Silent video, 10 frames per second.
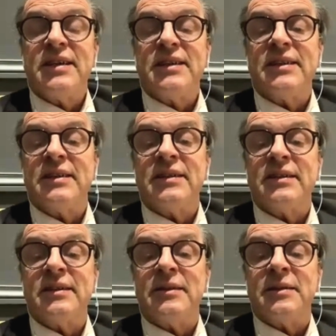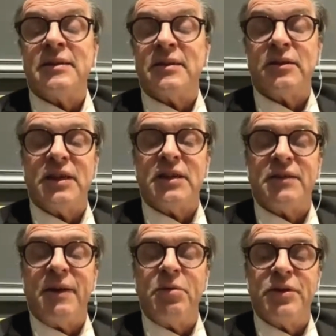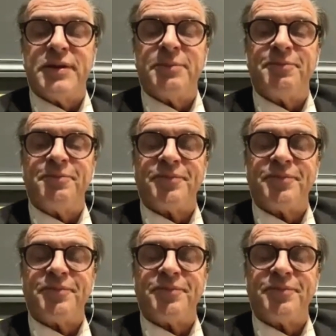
So it's fabulous.